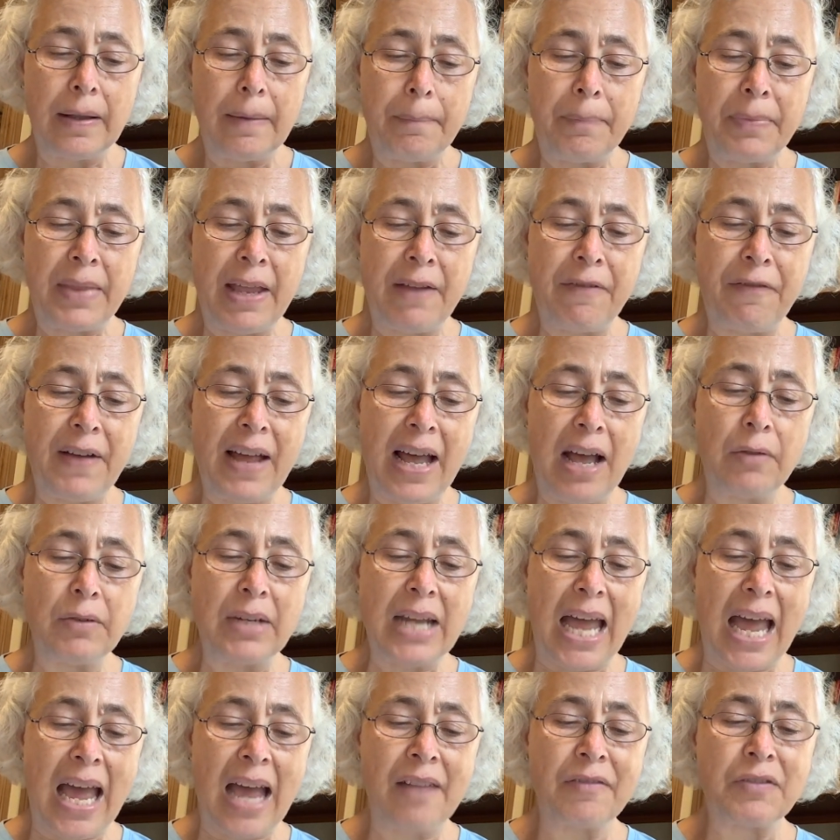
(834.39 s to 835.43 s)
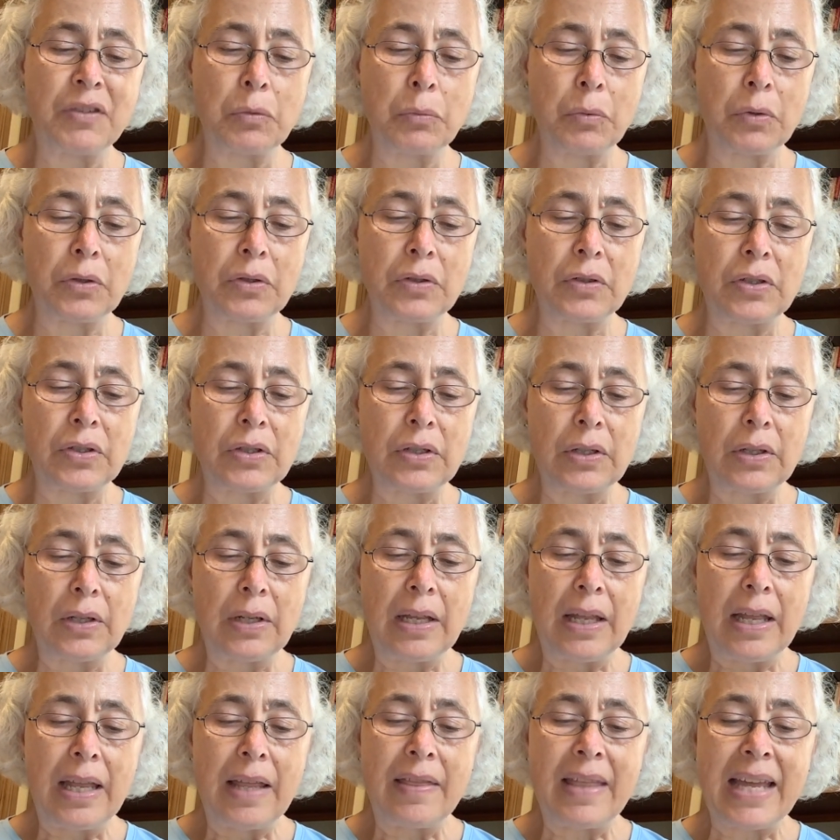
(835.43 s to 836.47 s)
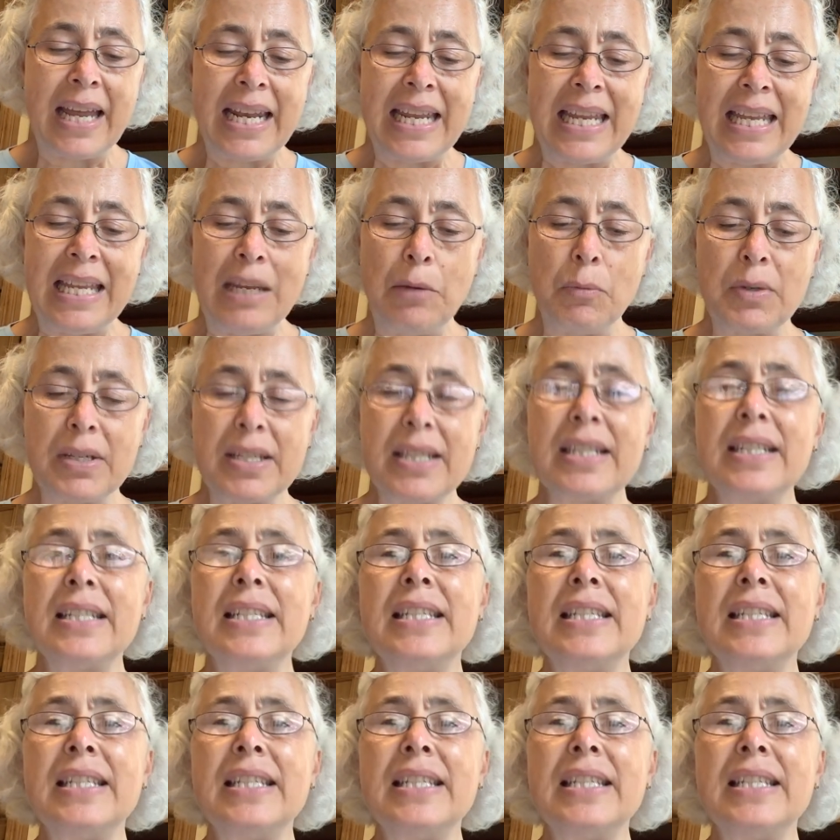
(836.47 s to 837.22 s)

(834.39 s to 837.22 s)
they found afterwards that he was the